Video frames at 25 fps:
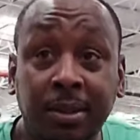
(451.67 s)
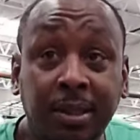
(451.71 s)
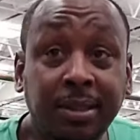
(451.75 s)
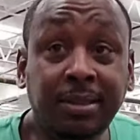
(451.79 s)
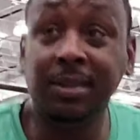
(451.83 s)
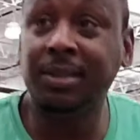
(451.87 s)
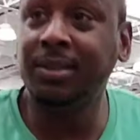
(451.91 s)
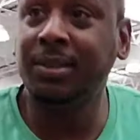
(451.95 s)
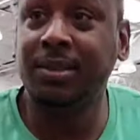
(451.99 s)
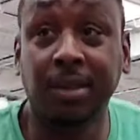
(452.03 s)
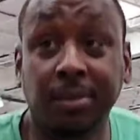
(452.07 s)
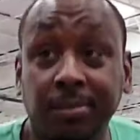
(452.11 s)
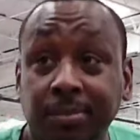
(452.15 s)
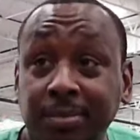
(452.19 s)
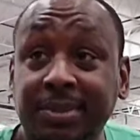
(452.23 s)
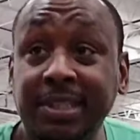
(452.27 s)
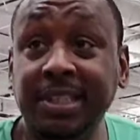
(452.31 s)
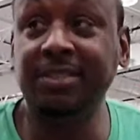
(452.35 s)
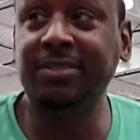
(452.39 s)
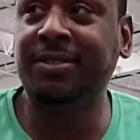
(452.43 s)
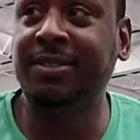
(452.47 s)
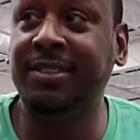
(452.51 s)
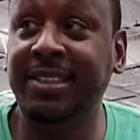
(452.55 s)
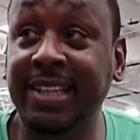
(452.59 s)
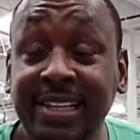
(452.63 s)
This is a
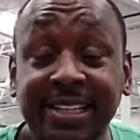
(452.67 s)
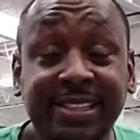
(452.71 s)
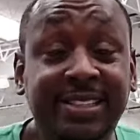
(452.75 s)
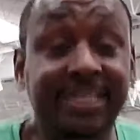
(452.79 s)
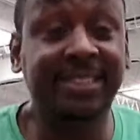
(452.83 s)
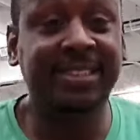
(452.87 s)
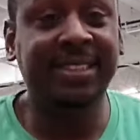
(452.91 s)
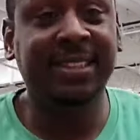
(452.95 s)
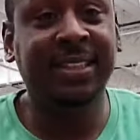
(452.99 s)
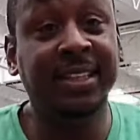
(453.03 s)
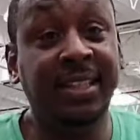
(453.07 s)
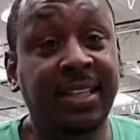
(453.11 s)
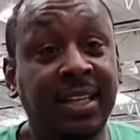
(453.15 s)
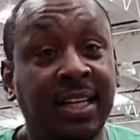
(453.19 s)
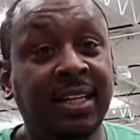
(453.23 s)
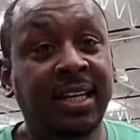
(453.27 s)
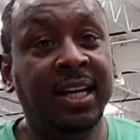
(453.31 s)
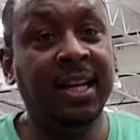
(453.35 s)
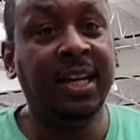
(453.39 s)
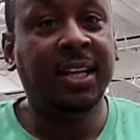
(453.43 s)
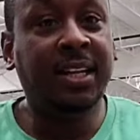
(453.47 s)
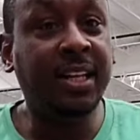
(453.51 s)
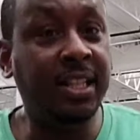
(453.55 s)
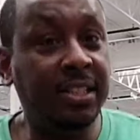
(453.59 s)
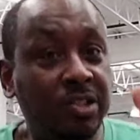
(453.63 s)

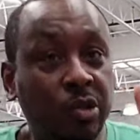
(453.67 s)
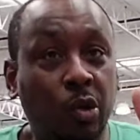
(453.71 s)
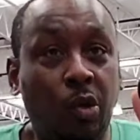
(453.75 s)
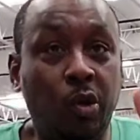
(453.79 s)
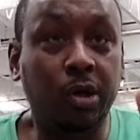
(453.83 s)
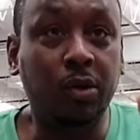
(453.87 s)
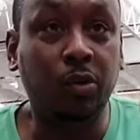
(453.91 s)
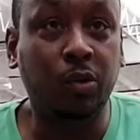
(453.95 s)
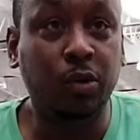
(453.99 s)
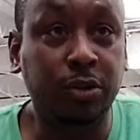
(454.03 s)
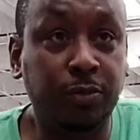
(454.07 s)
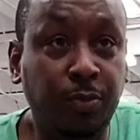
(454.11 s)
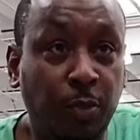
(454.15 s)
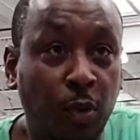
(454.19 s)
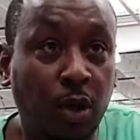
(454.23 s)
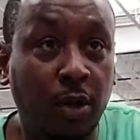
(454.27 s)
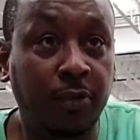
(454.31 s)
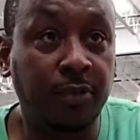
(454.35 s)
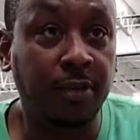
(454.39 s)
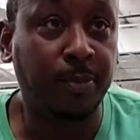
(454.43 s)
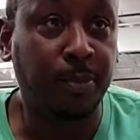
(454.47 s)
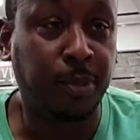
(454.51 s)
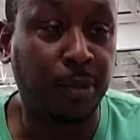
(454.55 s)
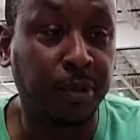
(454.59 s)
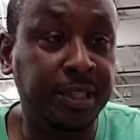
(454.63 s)
this order was
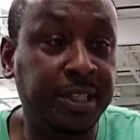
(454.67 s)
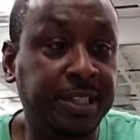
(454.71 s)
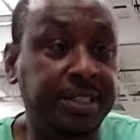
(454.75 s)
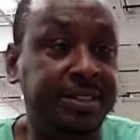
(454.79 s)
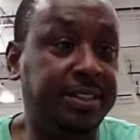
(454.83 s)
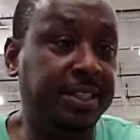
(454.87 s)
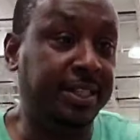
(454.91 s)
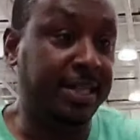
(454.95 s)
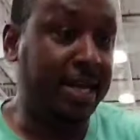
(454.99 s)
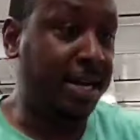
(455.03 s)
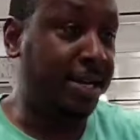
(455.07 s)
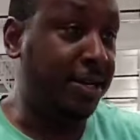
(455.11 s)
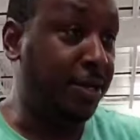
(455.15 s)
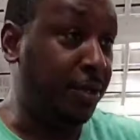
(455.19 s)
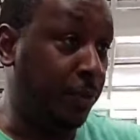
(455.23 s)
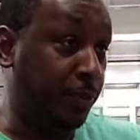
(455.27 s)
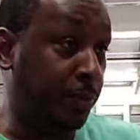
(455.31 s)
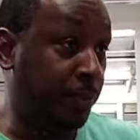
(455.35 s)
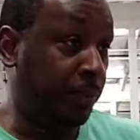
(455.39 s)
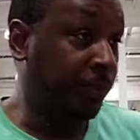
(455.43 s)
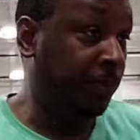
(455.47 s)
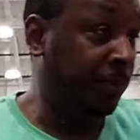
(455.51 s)
more of a breeze than I knew.